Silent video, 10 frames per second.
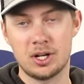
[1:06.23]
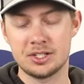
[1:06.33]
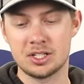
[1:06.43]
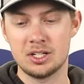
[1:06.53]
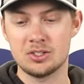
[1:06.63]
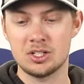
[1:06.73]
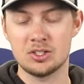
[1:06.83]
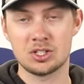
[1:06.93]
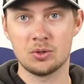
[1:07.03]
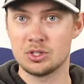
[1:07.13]
nice and easy.
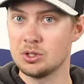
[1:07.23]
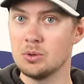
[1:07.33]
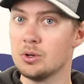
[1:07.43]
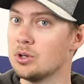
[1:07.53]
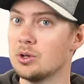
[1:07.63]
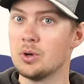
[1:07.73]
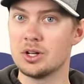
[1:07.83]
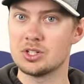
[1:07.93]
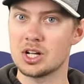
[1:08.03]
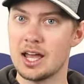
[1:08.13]
So two new
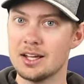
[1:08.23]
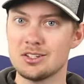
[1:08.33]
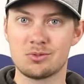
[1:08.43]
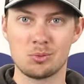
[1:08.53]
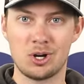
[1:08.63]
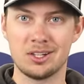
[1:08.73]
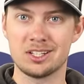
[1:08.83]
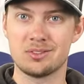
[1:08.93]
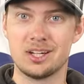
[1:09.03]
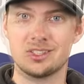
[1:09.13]
jig heads from Great
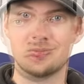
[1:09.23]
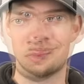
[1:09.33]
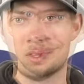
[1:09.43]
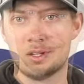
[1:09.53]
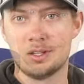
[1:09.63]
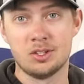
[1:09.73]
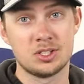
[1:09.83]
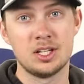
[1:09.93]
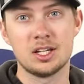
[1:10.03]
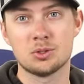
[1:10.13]
Lakes Finesse. The
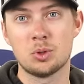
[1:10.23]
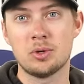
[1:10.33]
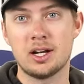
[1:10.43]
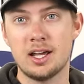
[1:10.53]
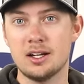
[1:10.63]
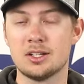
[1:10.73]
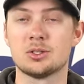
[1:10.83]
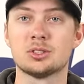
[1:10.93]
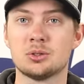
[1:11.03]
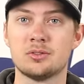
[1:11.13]
sneaky swim bait head is
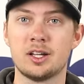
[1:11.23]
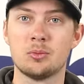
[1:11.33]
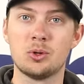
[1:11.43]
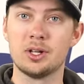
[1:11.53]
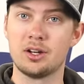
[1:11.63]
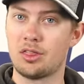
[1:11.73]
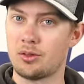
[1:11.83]
also available in